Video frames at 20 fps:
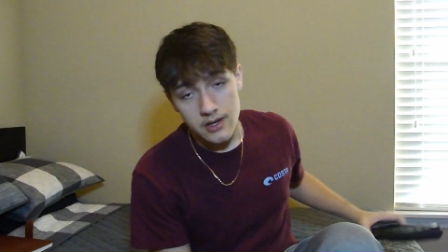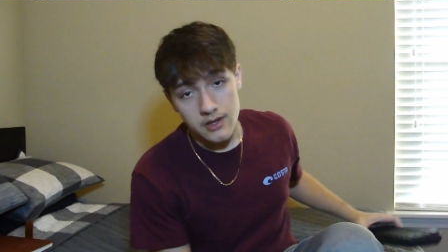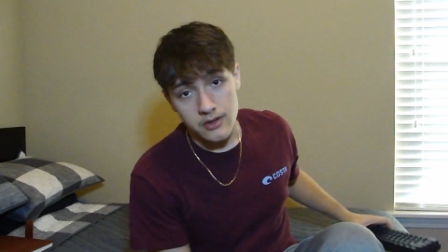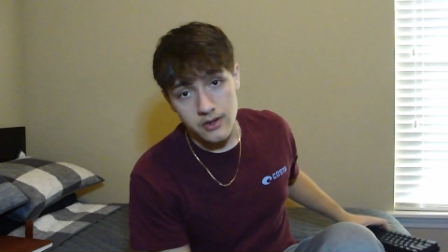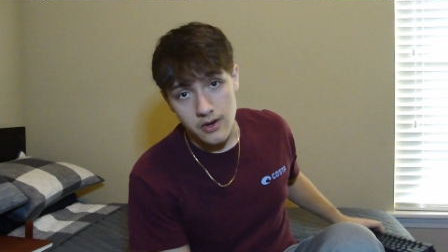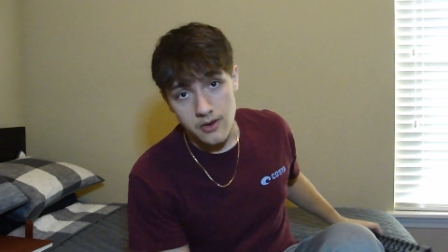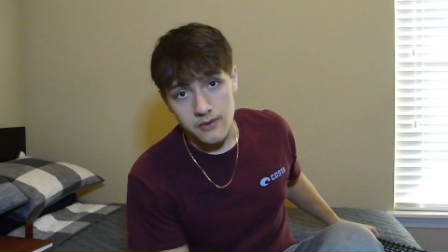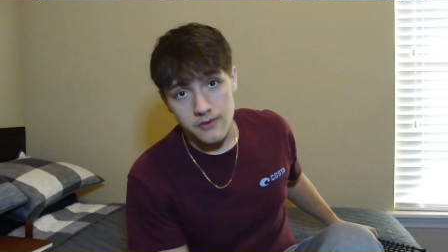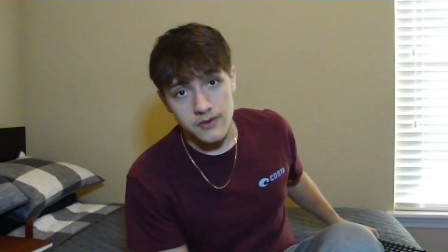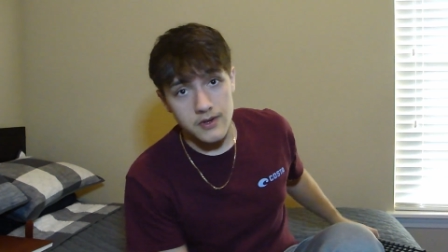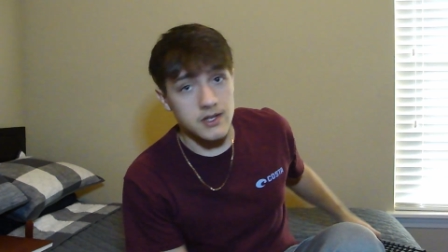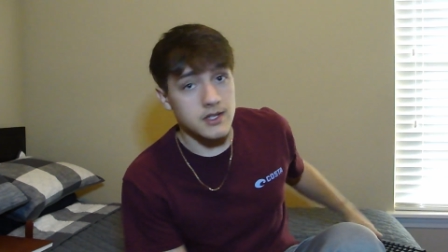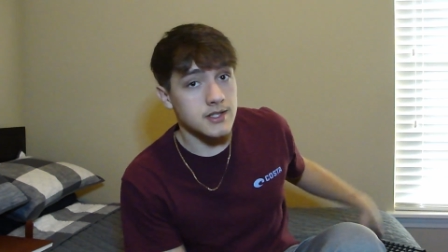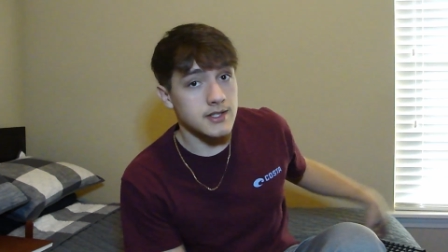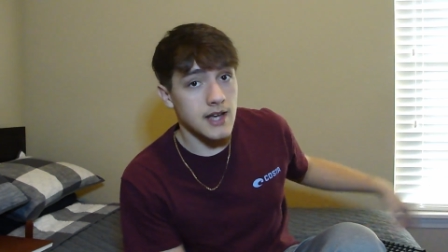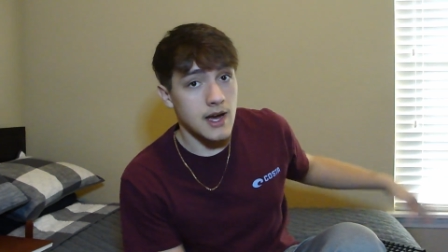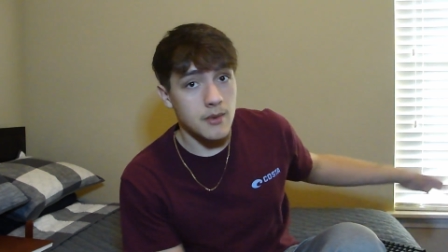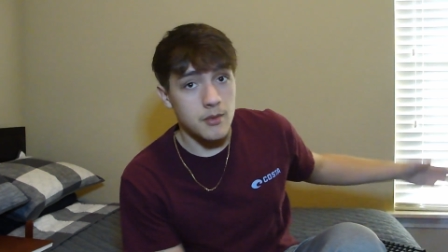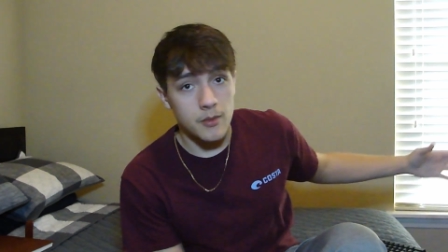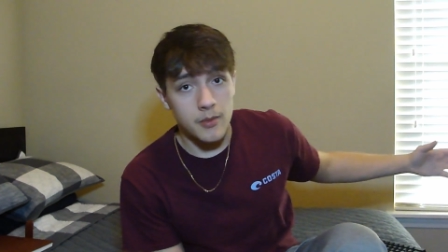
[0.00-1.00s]
No offense,
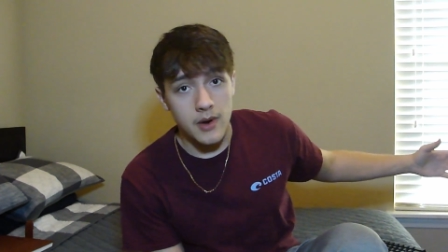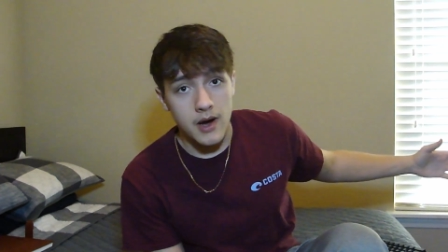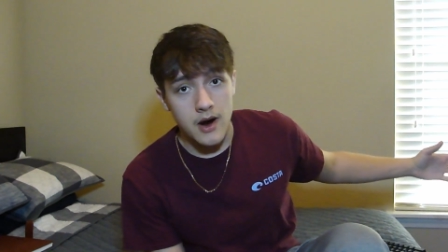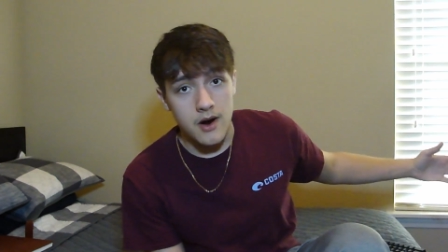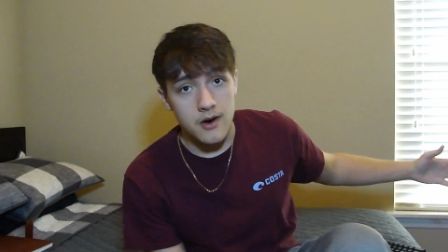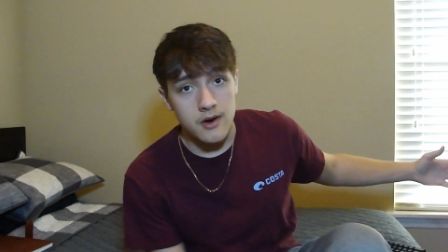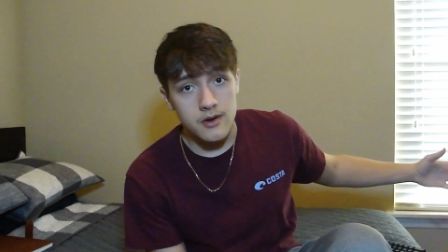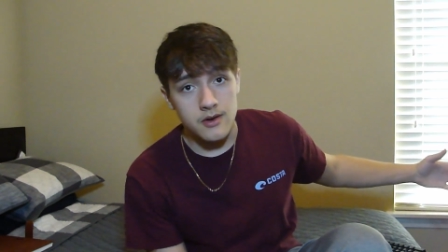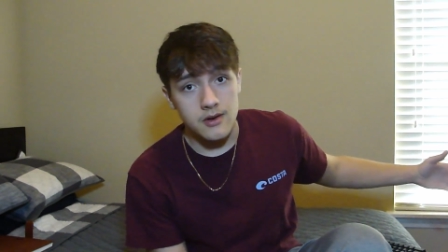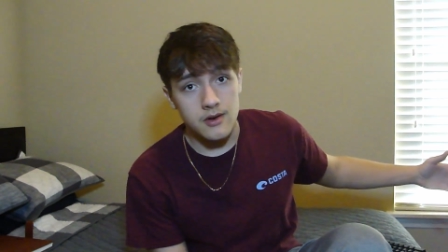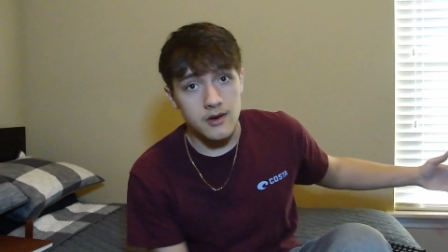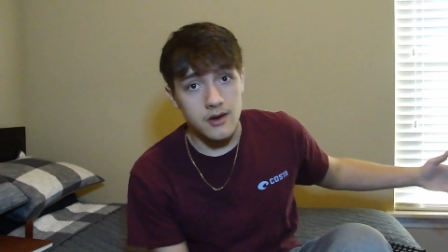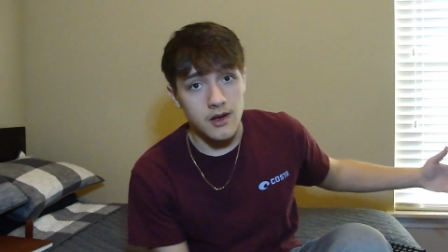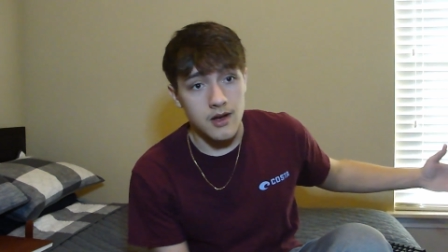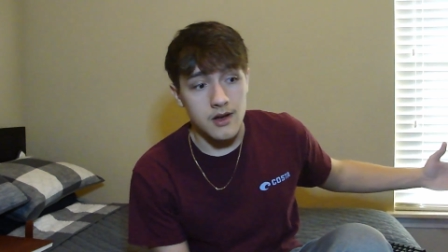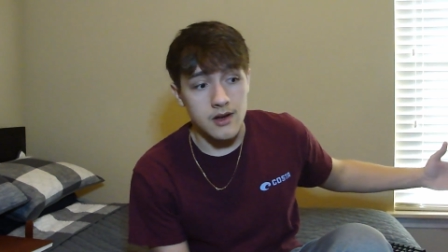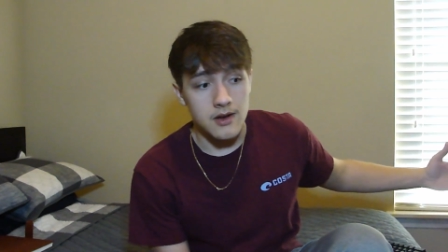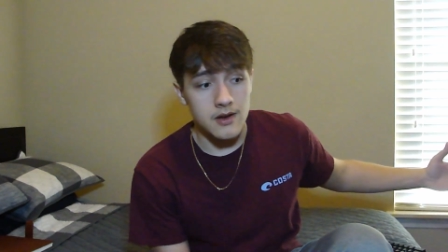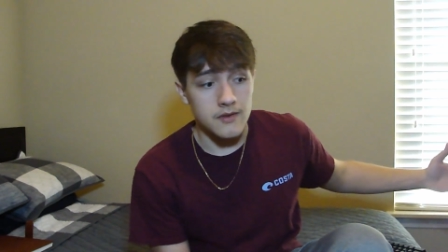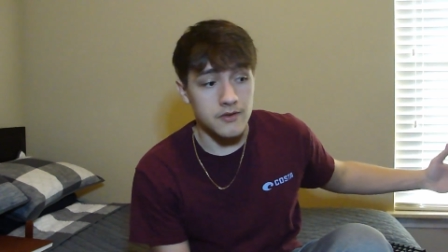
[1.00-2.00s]
CyberPower,
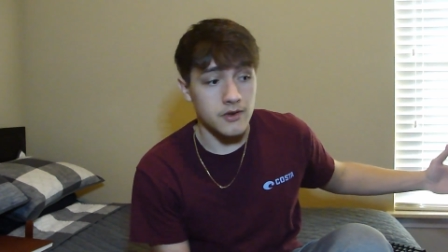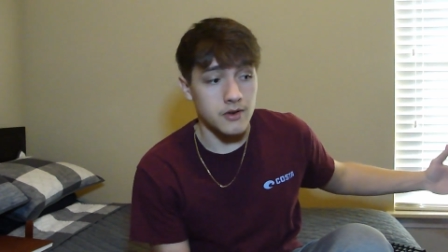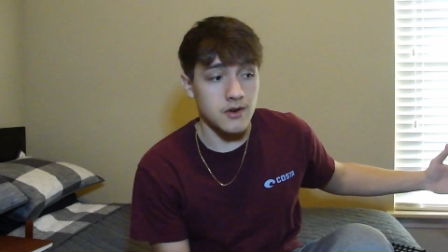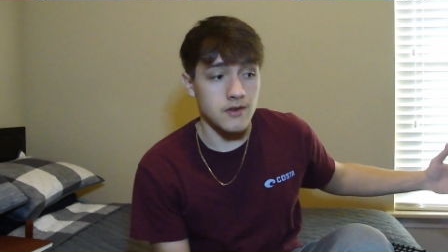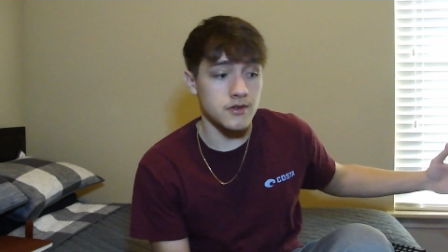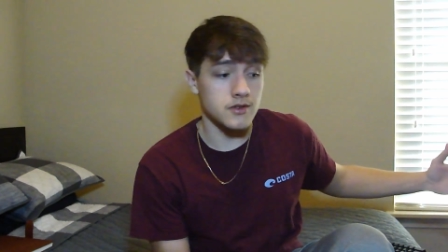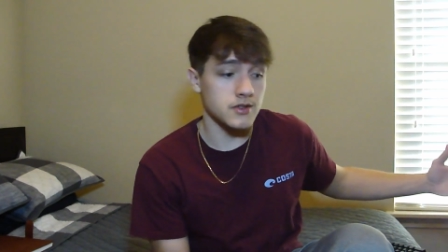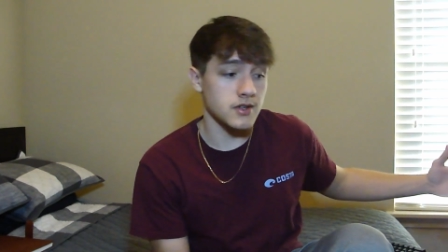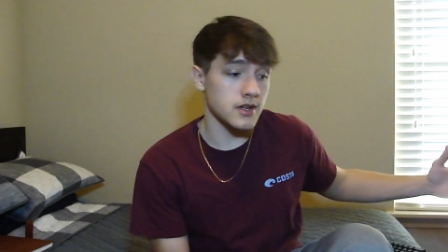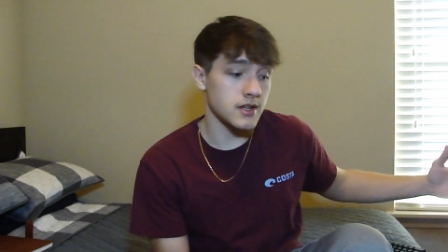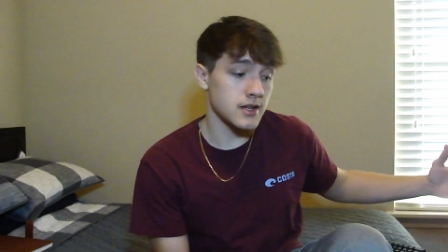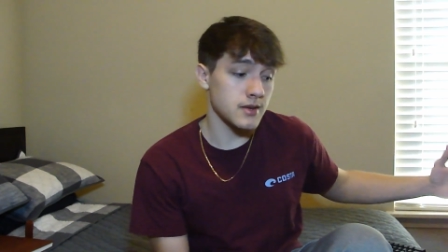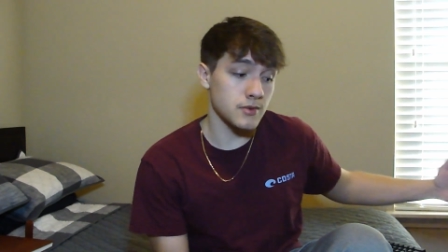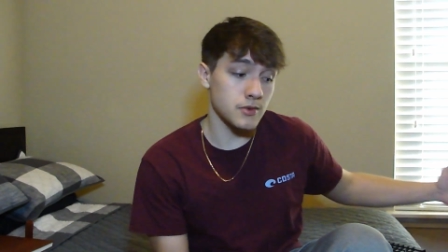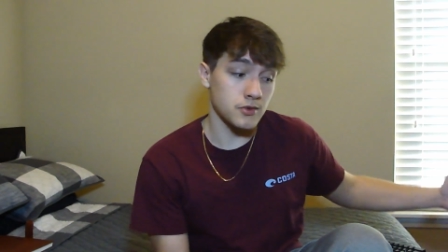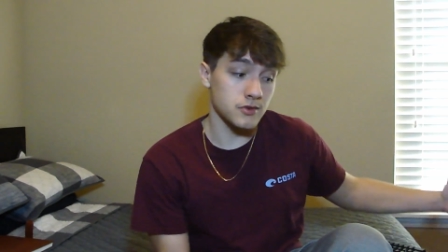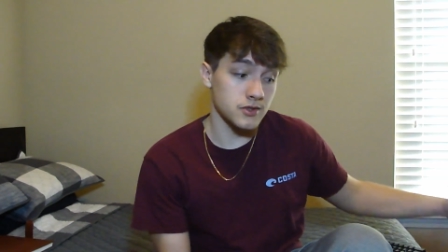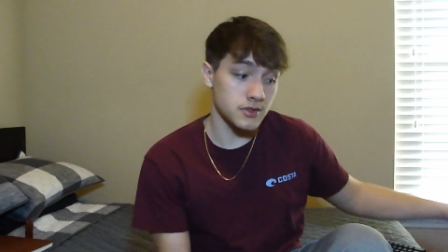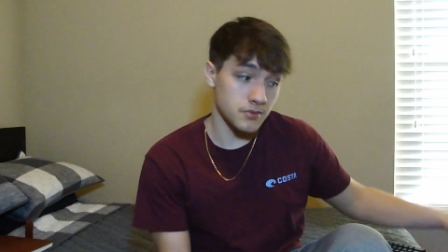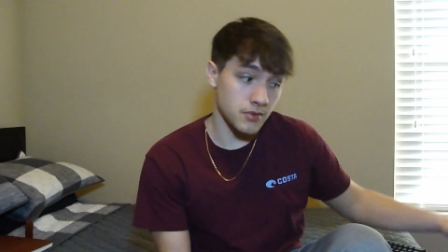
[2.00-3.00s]
if you're ever trying to hit me
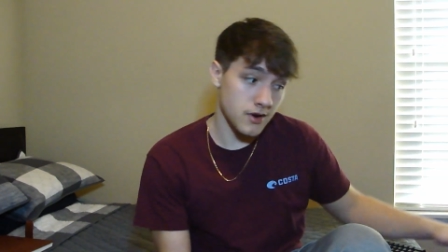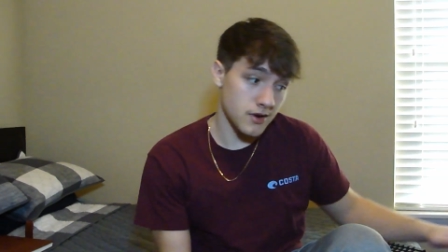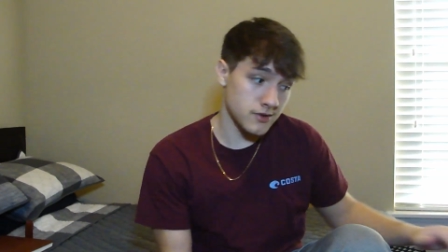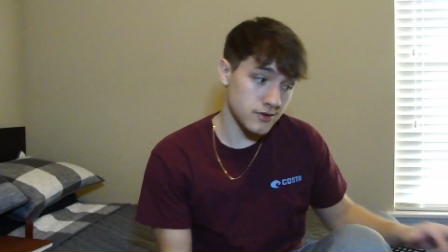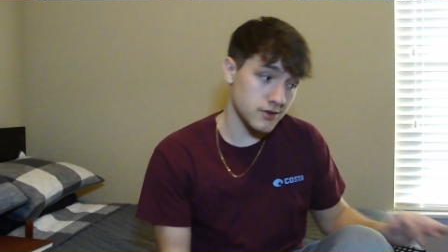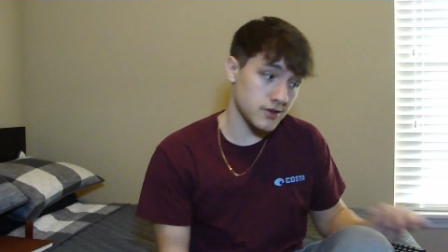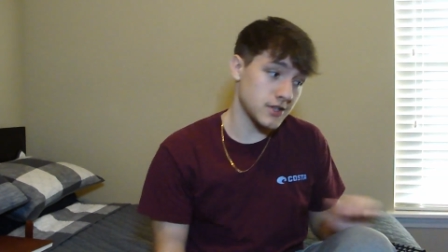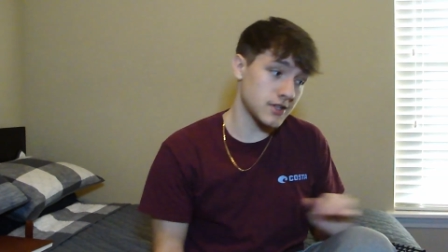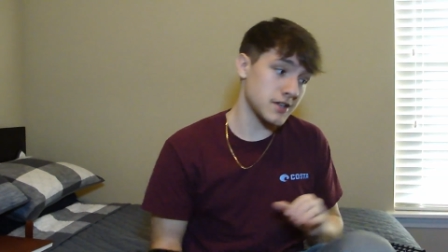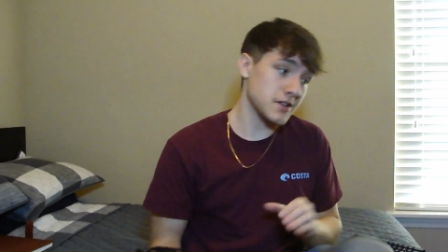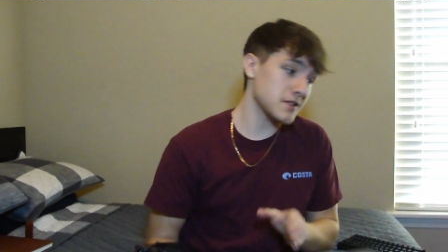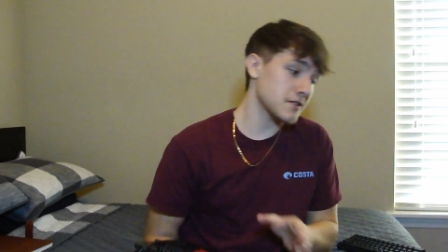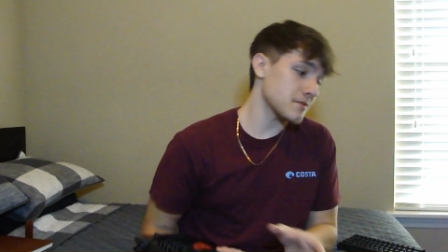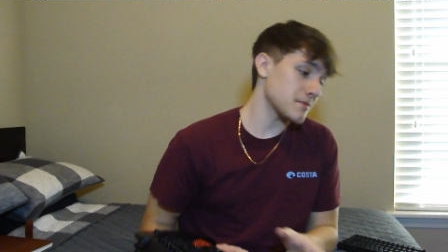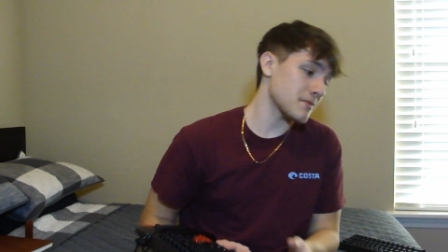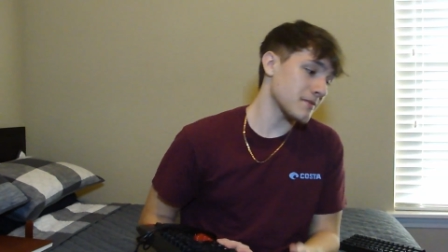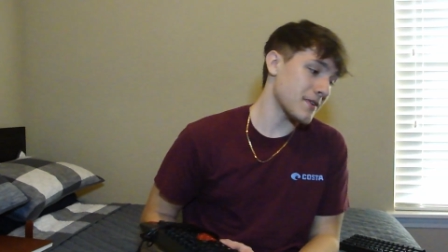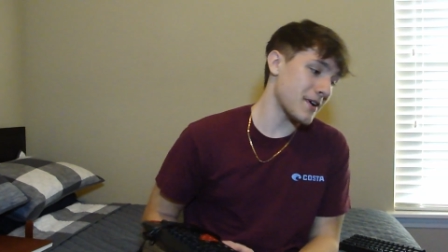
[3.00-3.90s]
with a sponsorship,